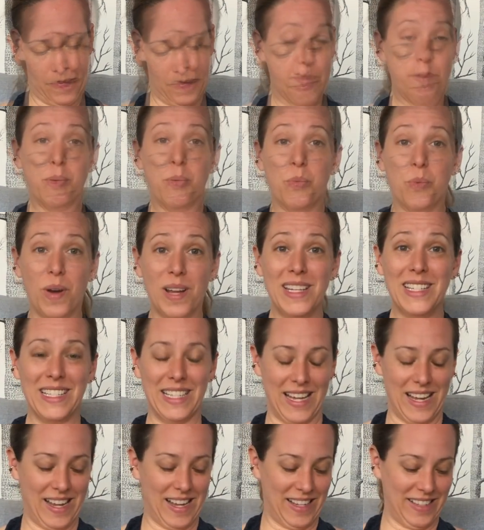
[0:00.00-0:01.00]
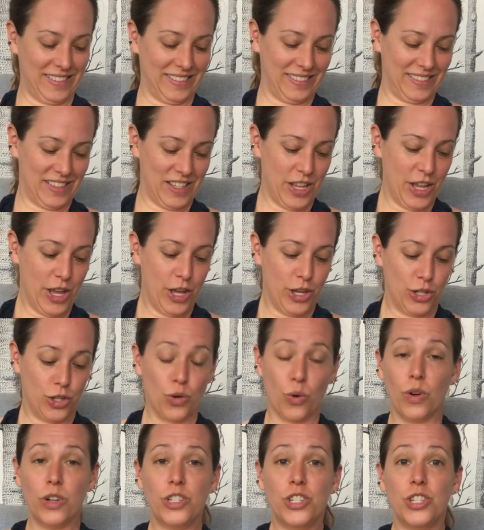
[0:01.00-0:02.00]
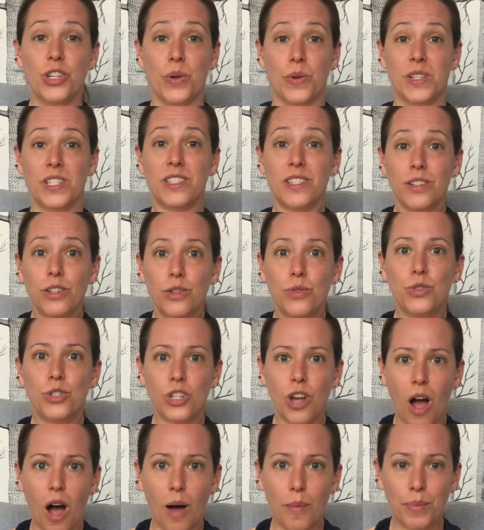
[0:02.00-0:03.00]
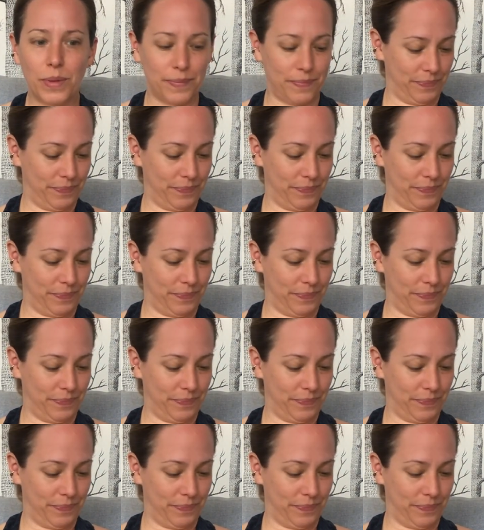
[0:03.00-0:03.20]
But one day, George noticed a new shop.